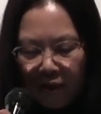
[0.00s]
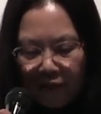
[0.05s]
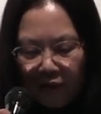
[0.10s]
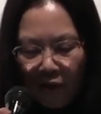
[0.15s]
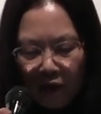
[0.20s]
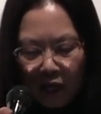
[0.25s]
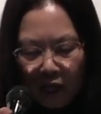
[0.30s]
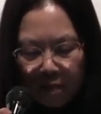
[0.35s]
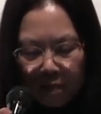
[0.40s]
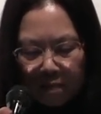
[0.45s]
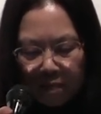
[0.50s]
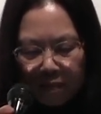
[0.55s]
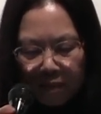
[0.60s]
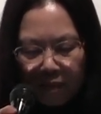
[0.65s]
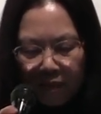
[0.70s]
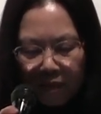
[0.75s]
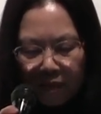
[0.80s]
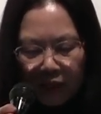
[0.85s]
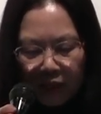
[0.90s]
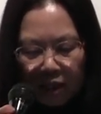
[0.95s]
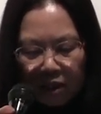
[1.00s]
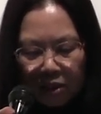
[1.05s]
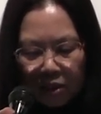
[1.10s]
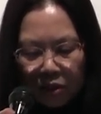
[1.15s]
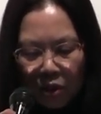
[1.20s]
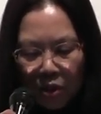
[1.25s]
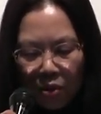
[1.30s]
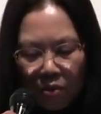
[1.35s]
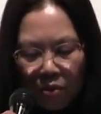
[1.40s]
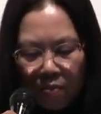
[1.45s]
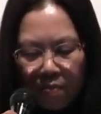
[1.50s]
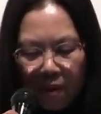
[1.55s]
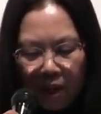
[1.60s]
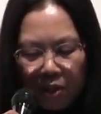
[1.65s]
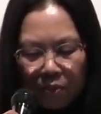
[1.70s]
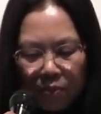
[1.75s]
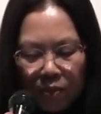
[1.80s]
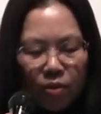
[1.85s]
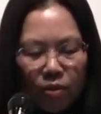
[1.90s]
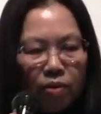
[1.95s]
for him, there is no
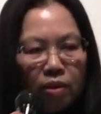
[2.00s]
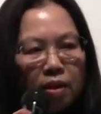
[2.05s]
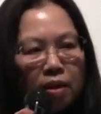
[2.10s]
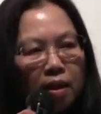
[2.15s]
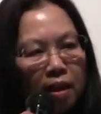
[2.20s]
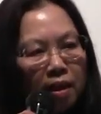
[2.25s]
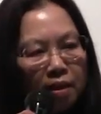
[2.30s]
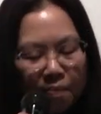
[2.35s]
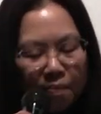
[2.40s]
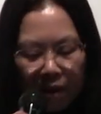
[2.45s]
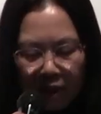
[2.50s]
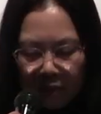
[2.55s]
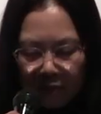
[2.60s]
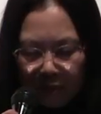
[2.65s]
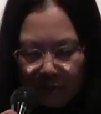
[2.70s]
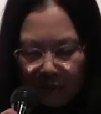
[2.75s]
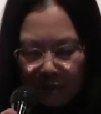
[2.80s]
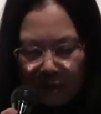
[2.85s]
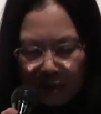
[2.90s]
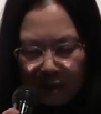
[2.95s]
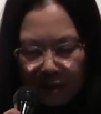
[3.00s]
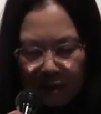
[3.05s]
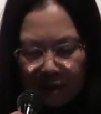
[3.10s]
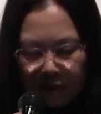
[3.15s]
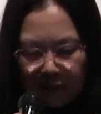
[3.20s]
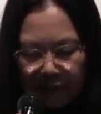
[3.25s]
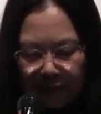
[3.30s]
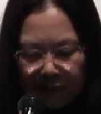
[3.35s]
Beirut in Beirut.